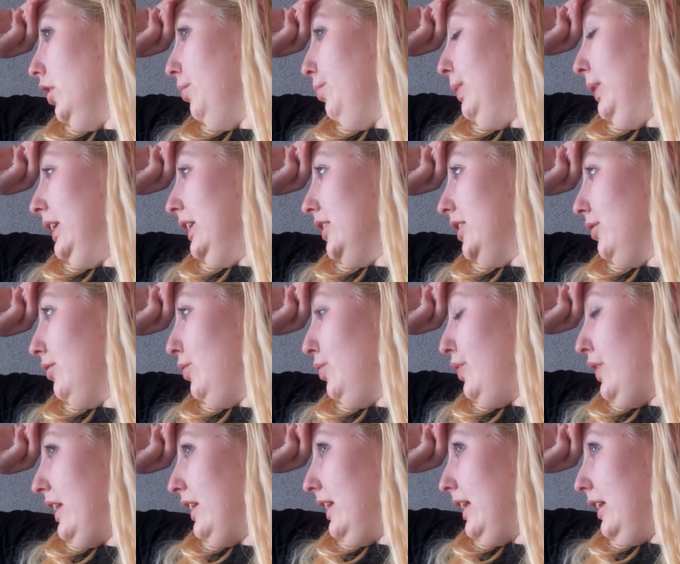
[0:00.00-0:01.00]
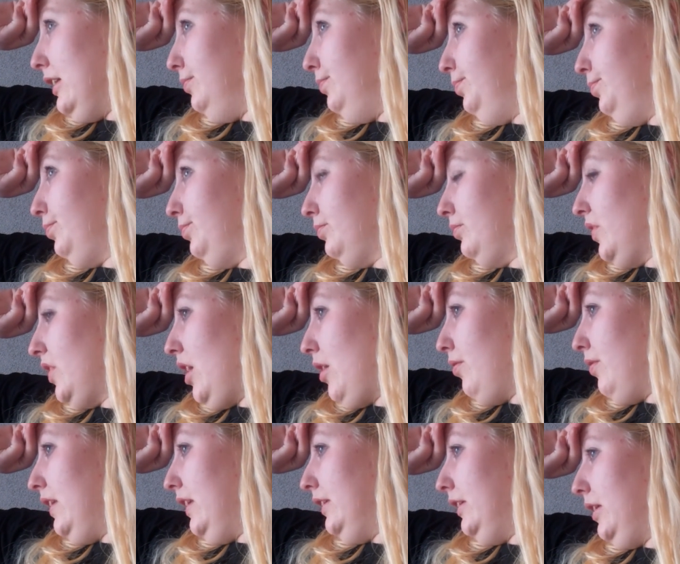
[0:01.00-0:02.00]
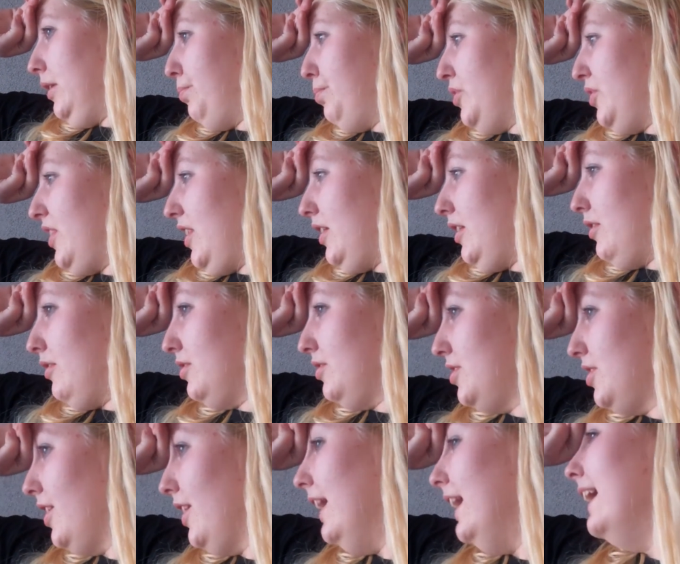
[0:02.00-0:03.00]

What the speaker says: because of the fact that I really need potatoes.